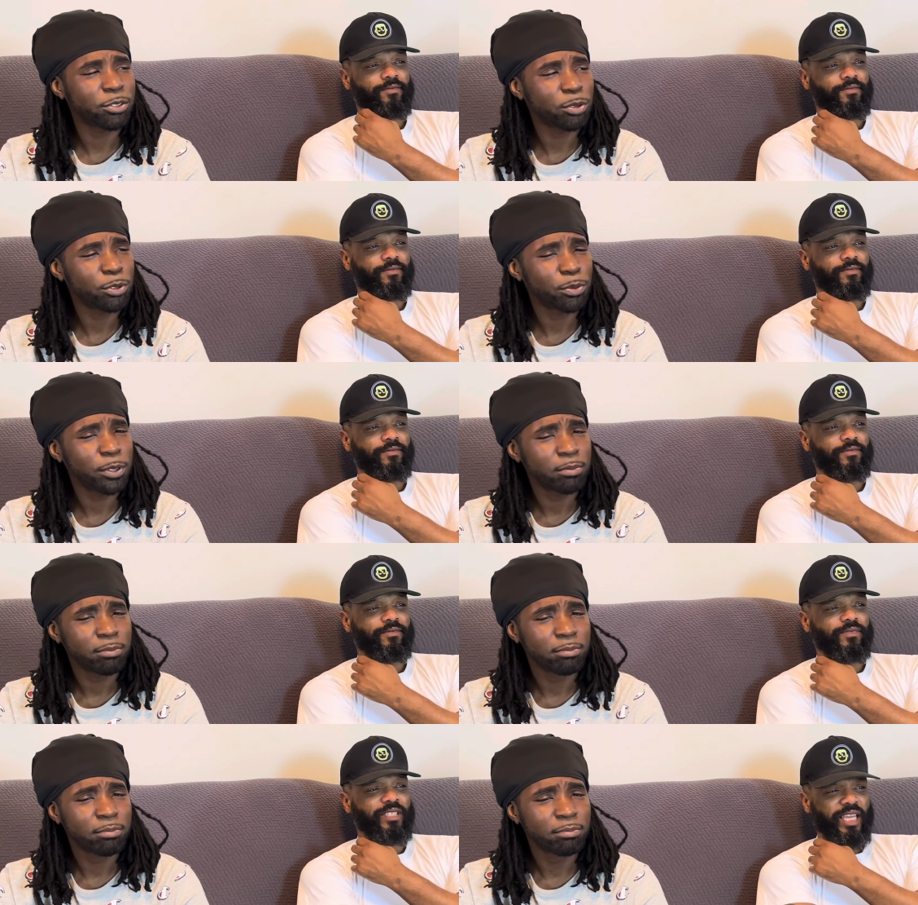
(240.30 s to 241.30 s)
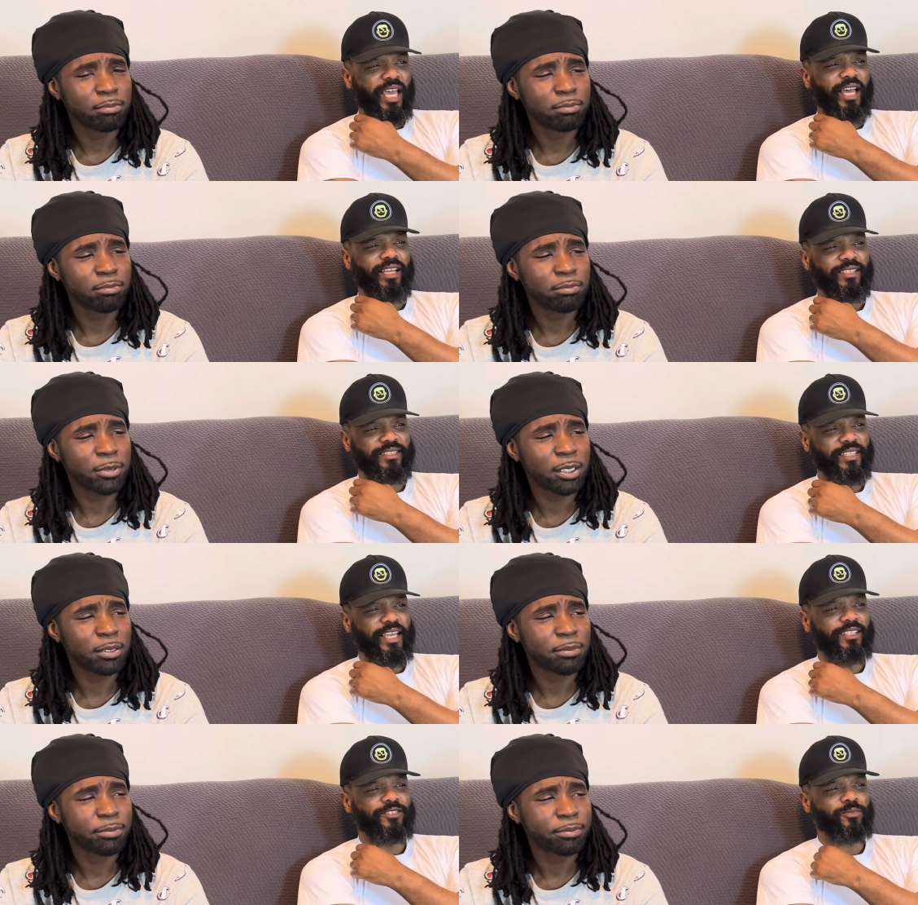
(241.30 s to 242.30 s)
Speaker 1: superhuman?
Speaker 2: Yeah. This
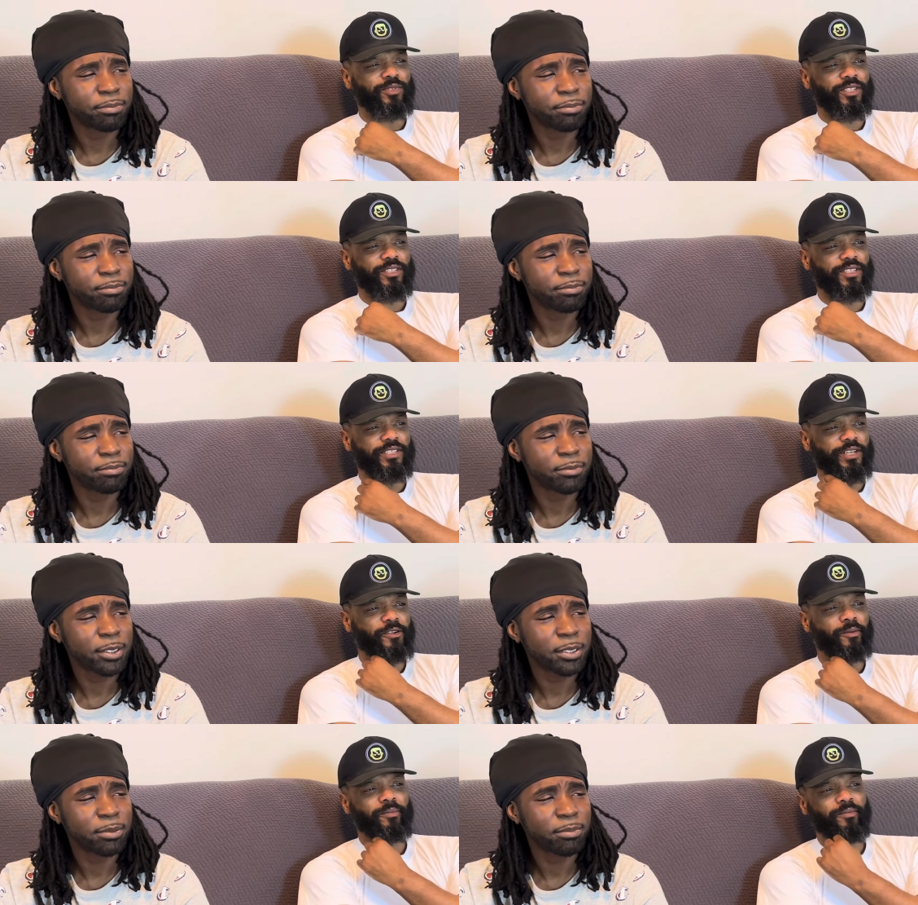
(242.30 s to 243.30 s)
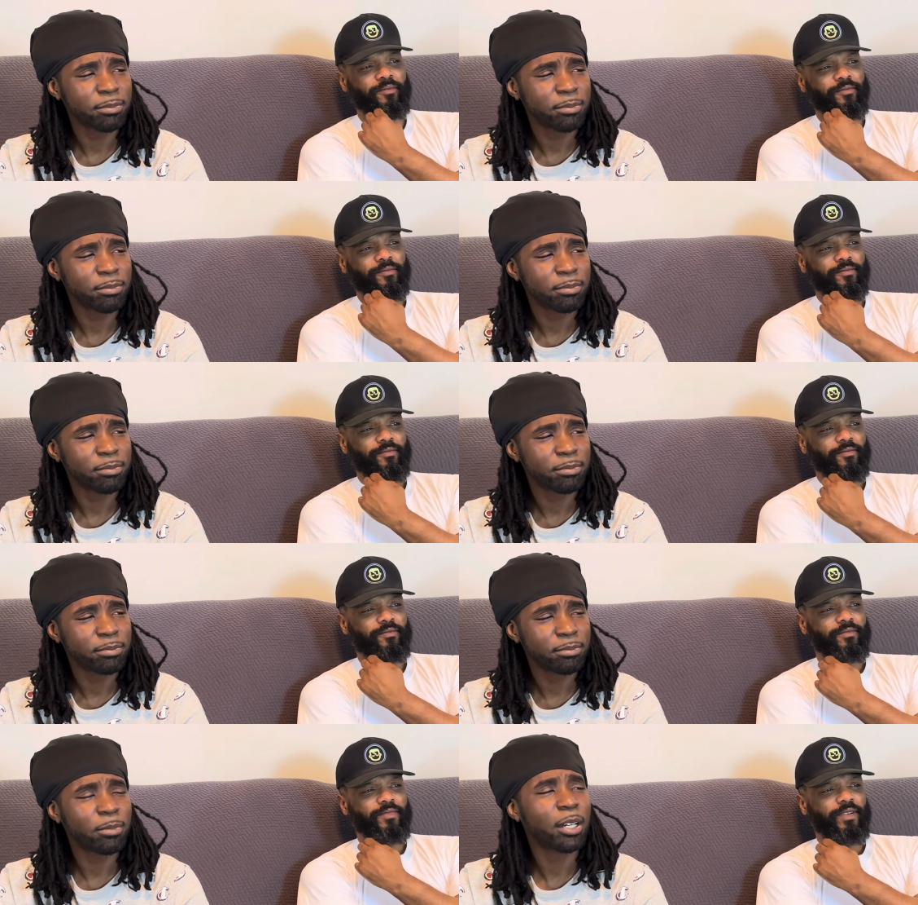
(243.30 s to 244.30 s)
nigga has the serum.
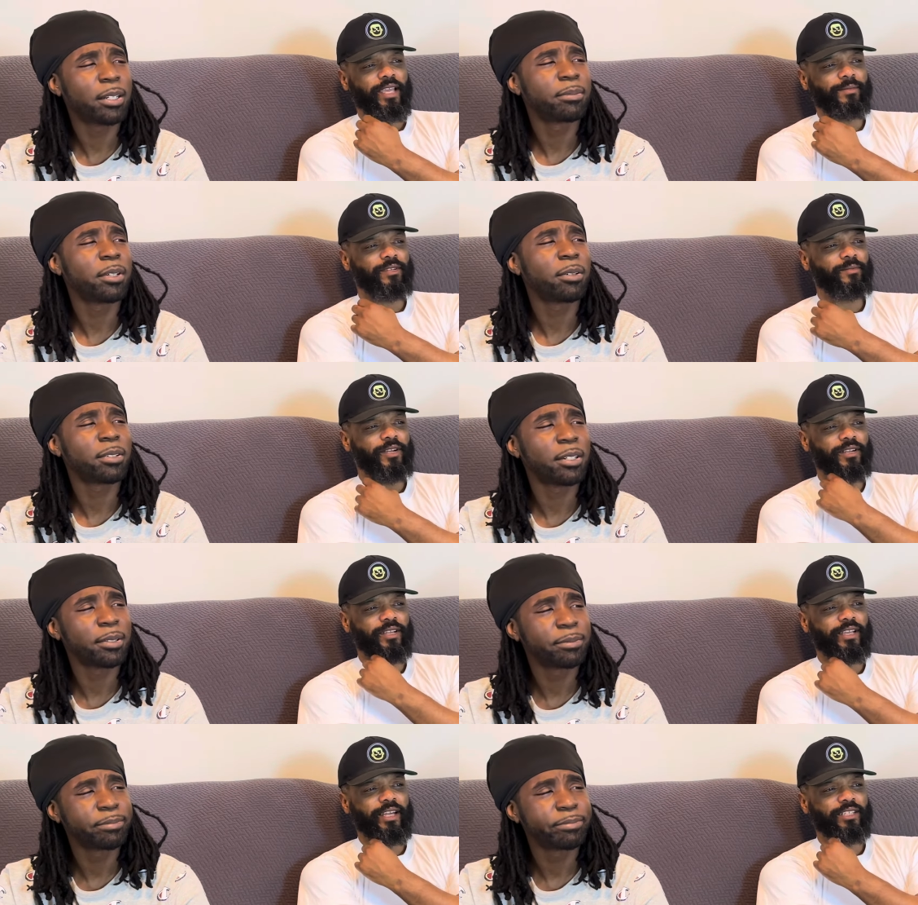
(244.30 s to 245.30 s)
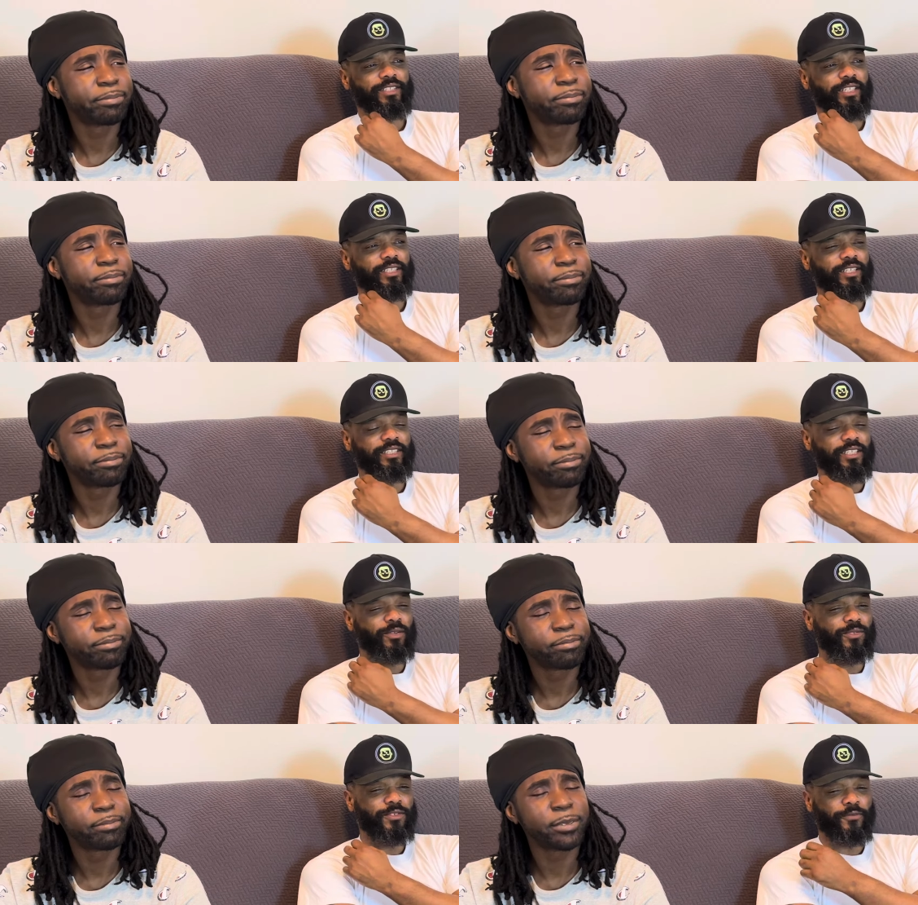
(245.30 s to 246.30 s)
Right. Captain America got injected. And this
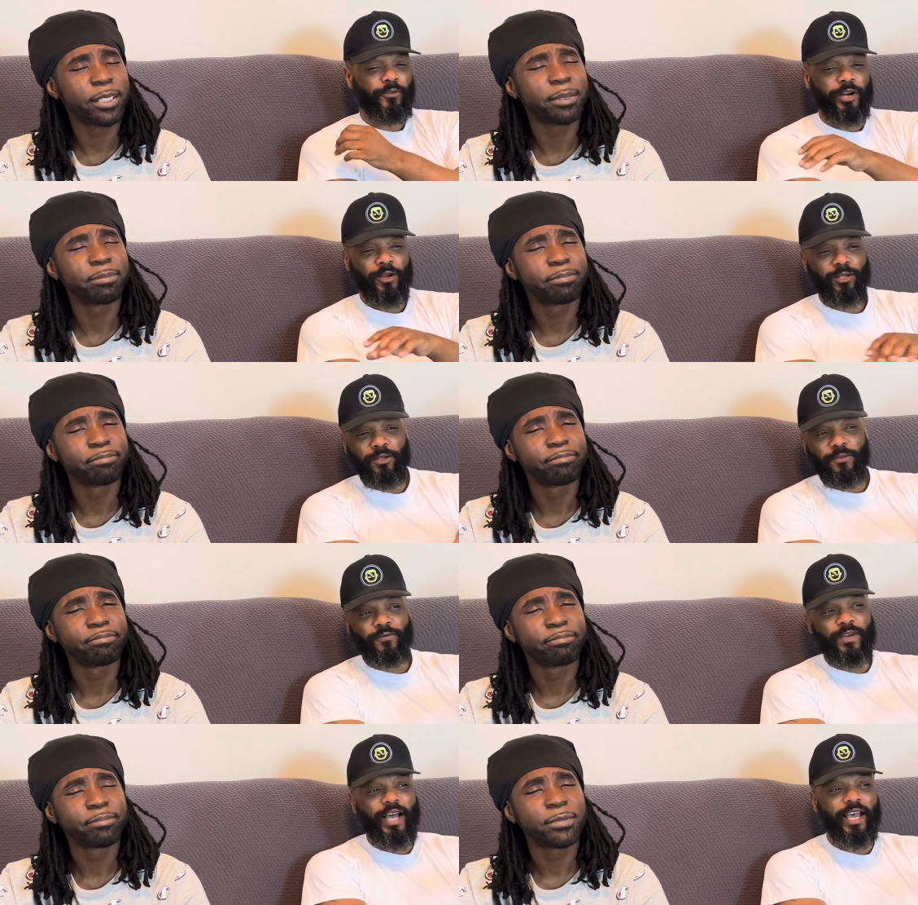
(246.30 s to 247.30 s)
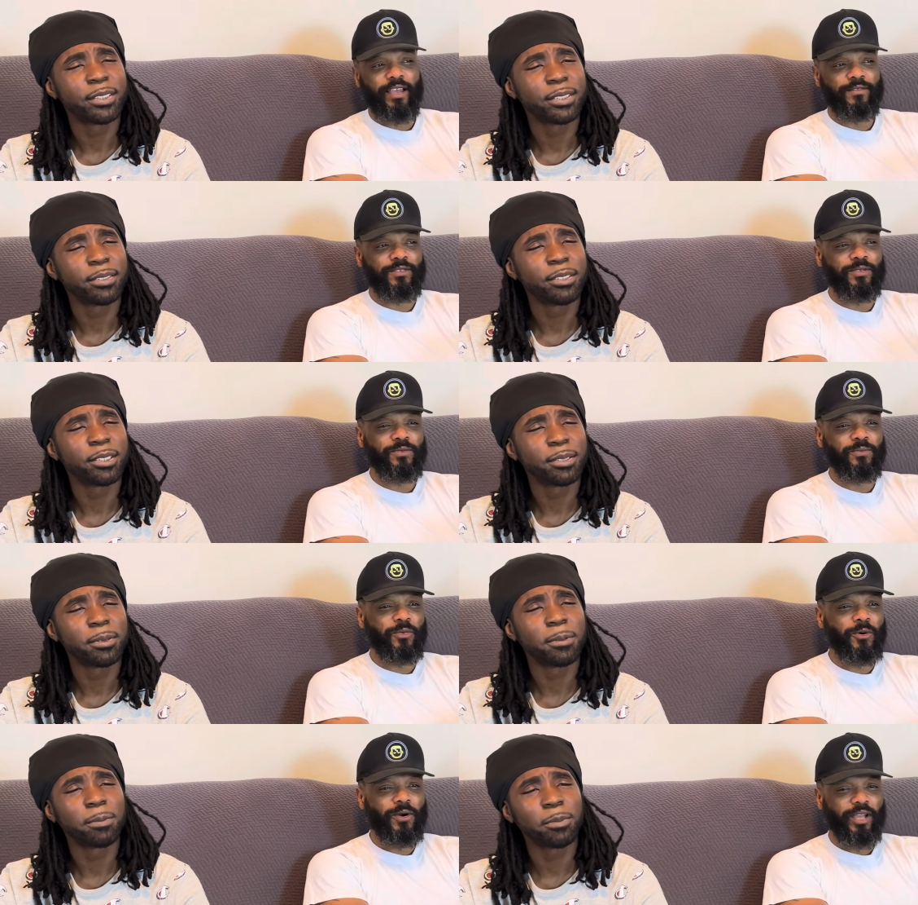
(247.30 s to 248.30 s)
nigga was a frail little 5'2"
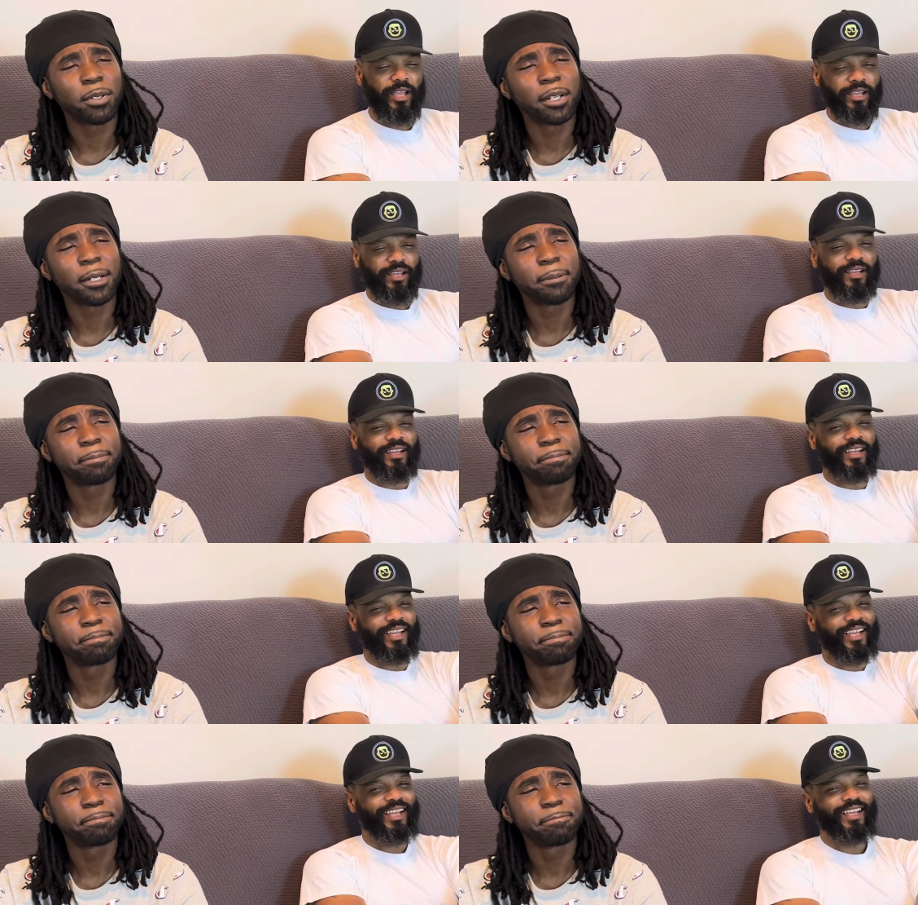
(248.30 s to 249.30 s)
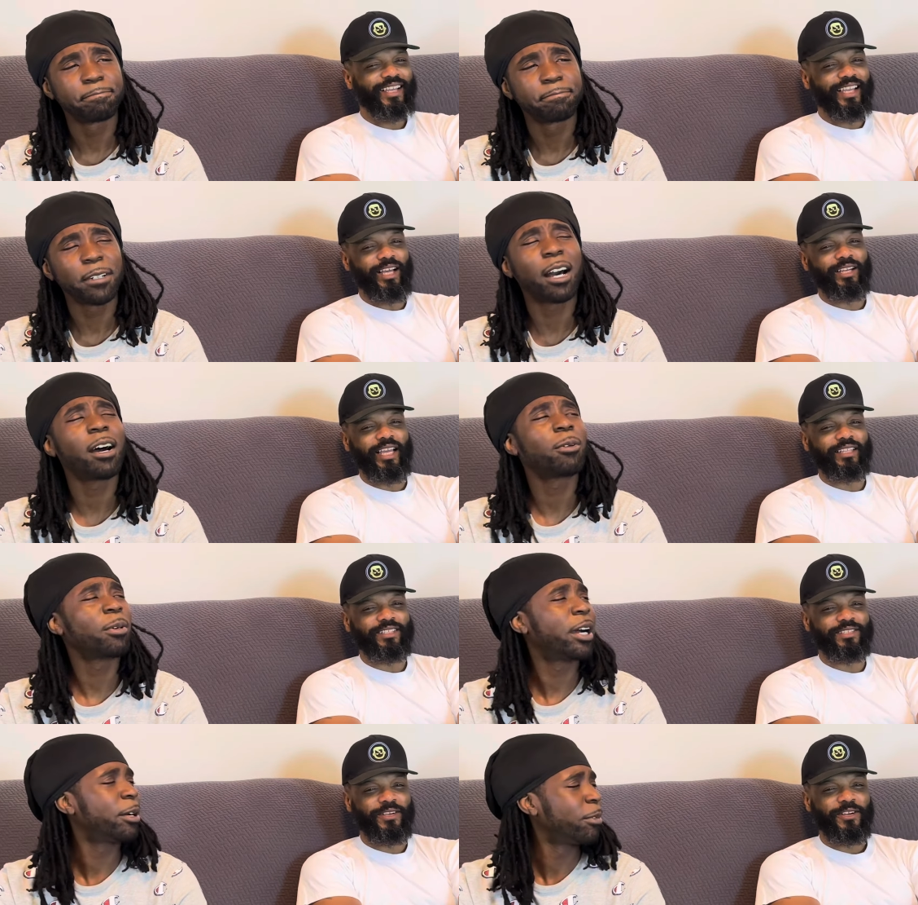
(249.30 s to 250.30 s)
boy. got
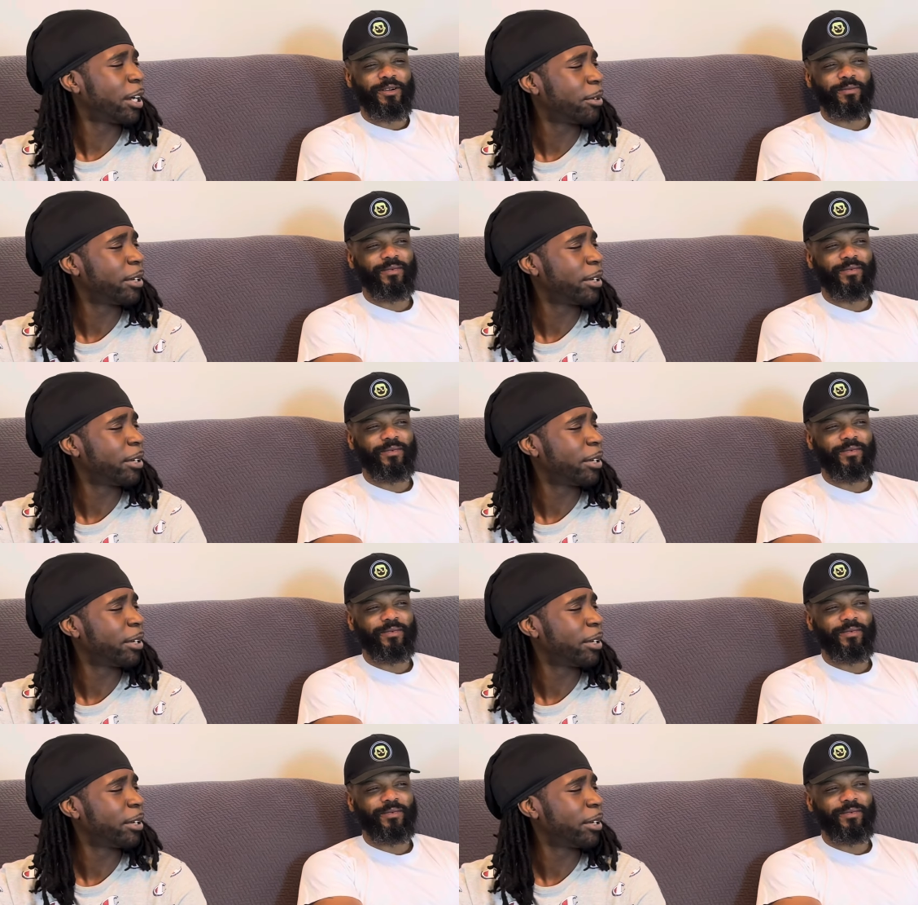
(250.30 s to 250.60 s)
the serum.